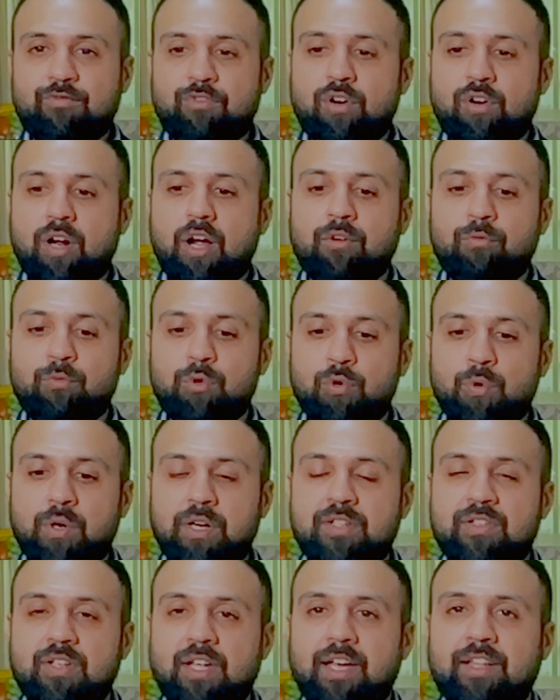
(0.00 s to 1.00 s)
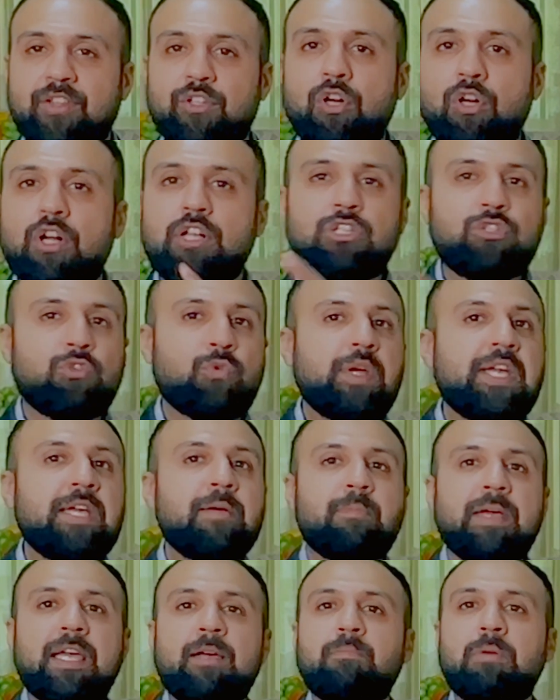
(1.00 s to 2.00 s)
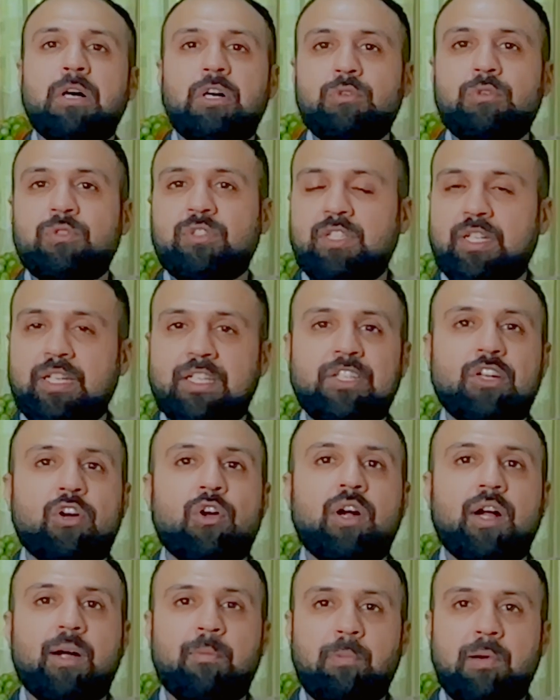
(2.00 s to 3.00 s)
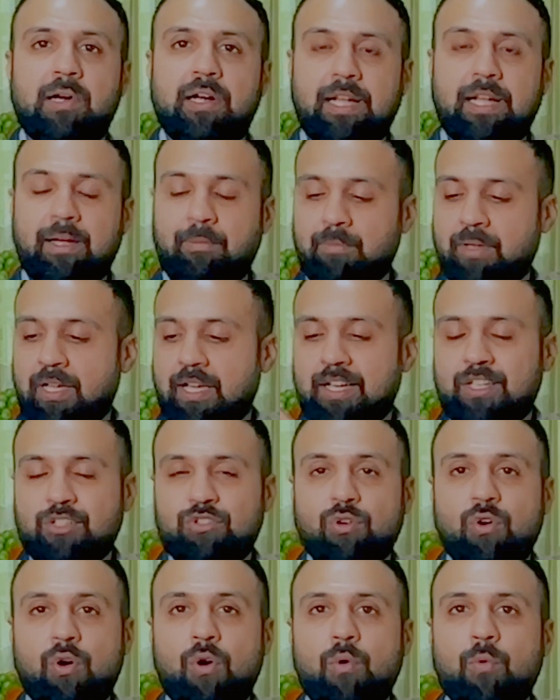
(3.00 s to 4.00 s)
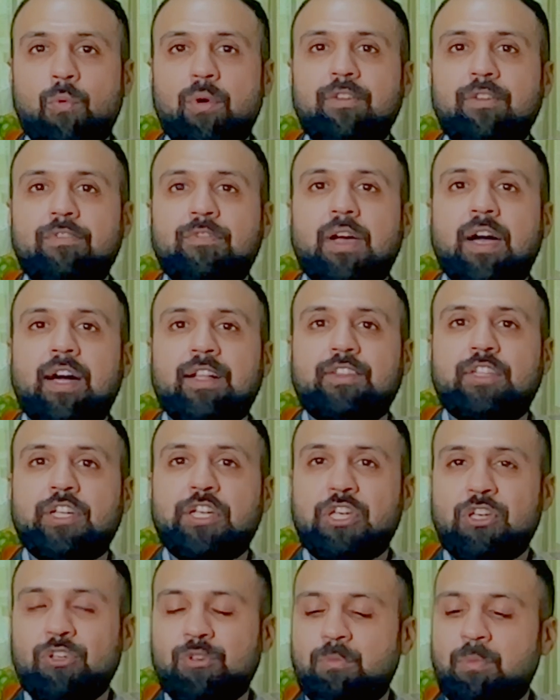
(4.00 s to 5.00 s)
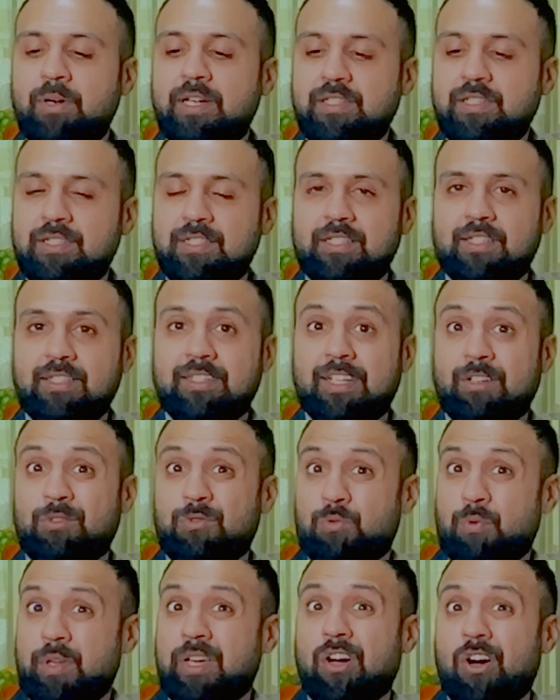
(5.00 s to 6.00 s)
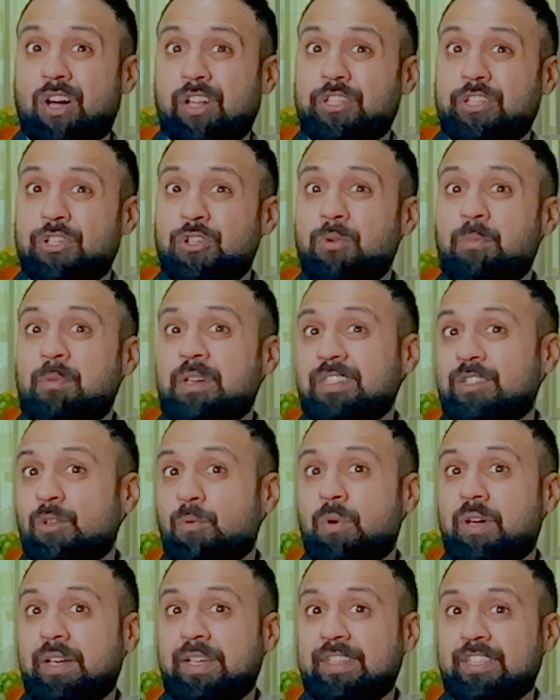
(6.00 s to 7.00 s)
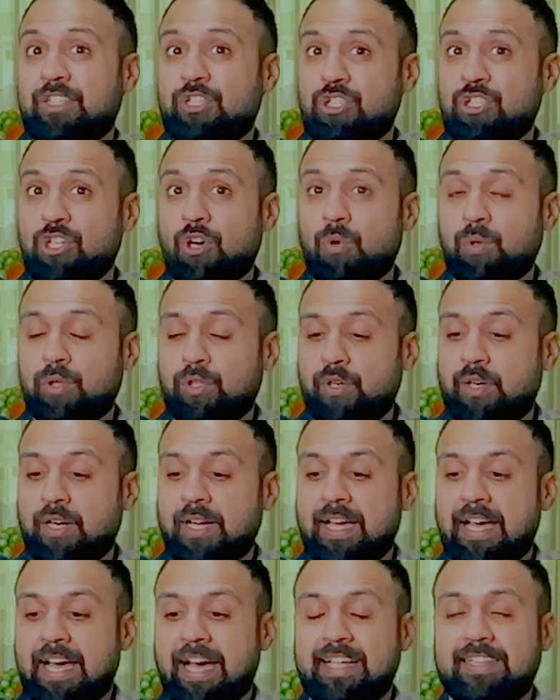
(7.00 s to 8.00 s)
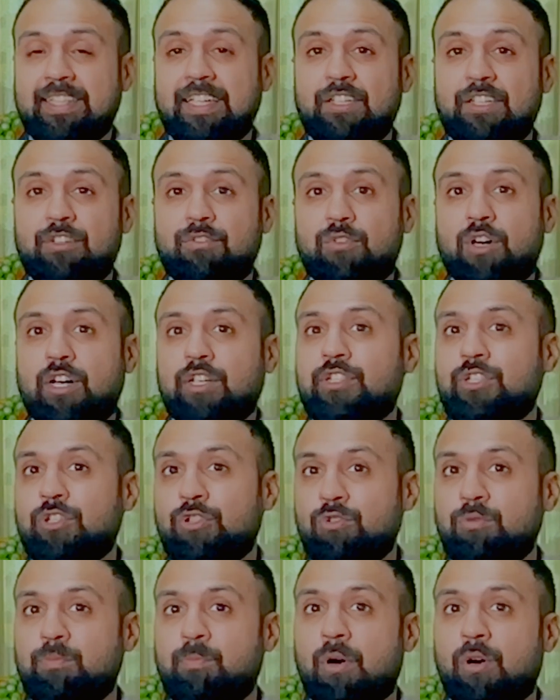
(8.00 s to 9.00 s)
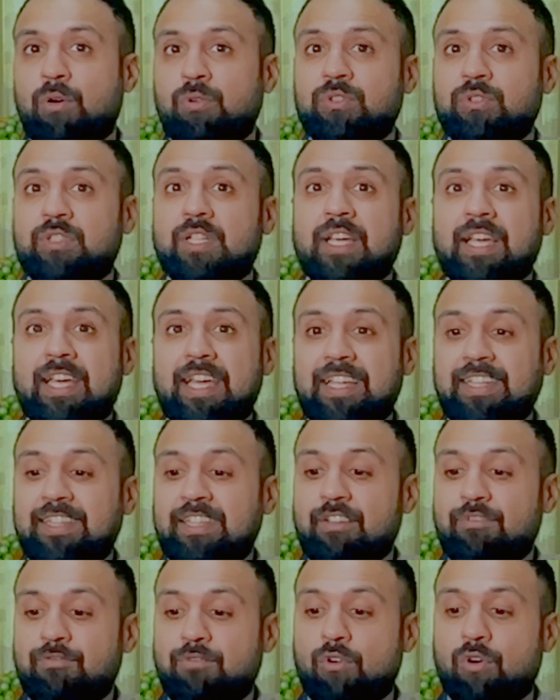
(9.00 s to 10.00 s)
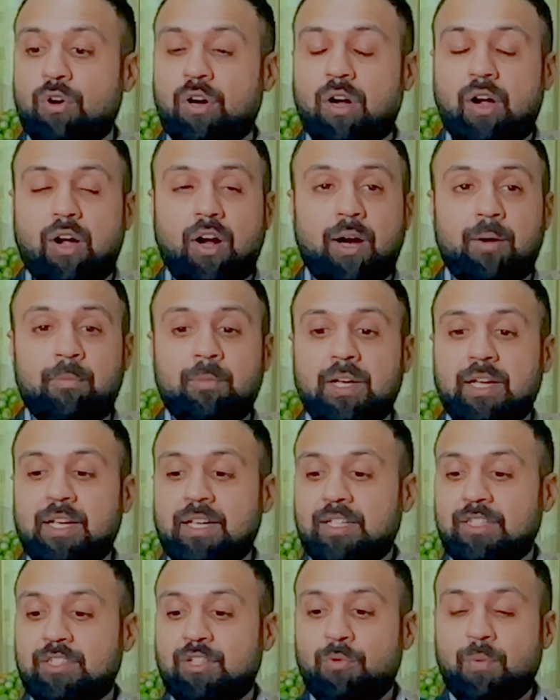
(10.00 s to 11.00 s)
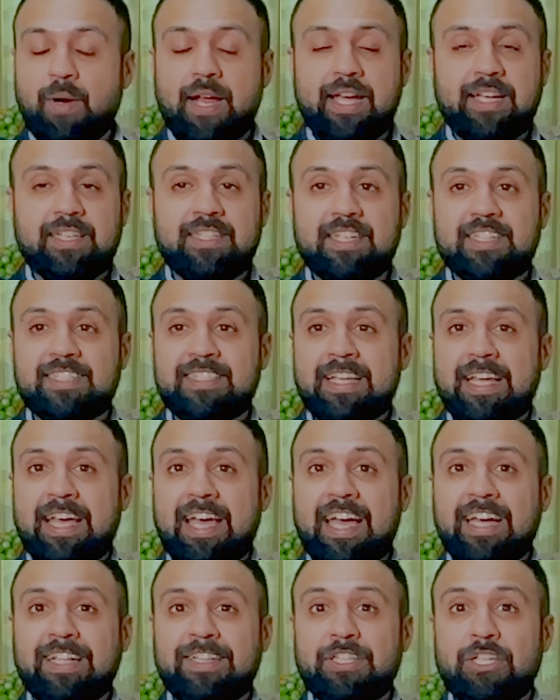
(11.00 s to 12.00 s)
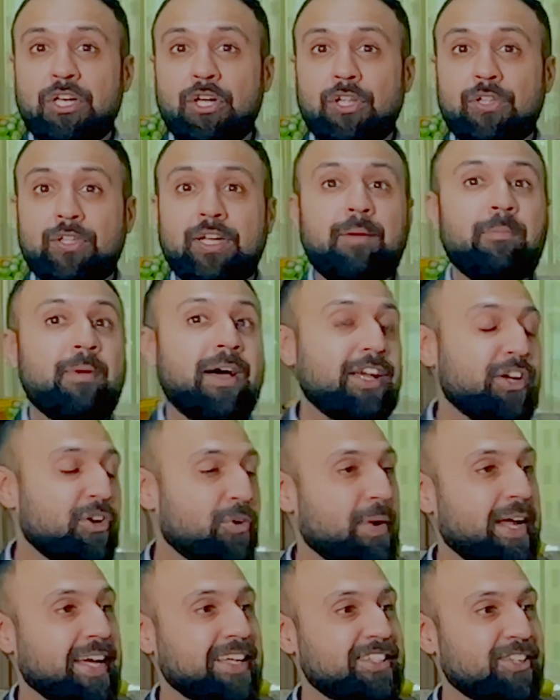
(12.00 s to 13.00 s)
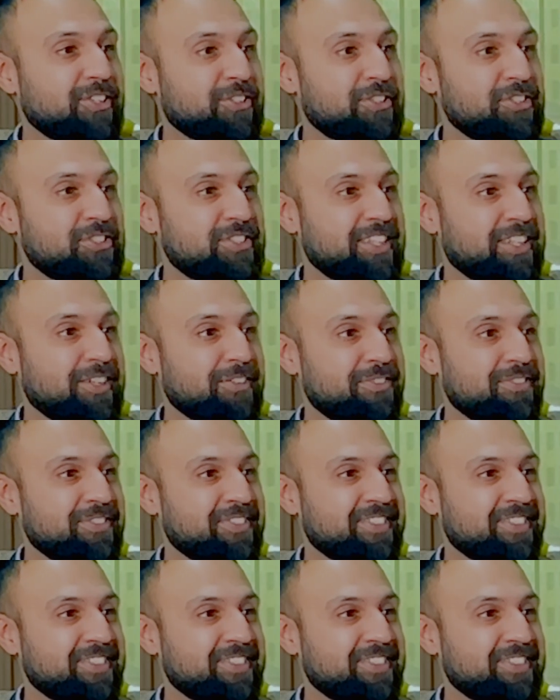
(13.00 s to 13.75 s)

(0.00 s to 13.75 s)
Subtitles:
for our viewers, there are 3 big bones in your upper limb. So we've got the humerus, that we call humerus, the one in the shoulder, and then you've got 2 bones in the forearm, the radius and the ulna. Am I correct, Dr. Sadaf?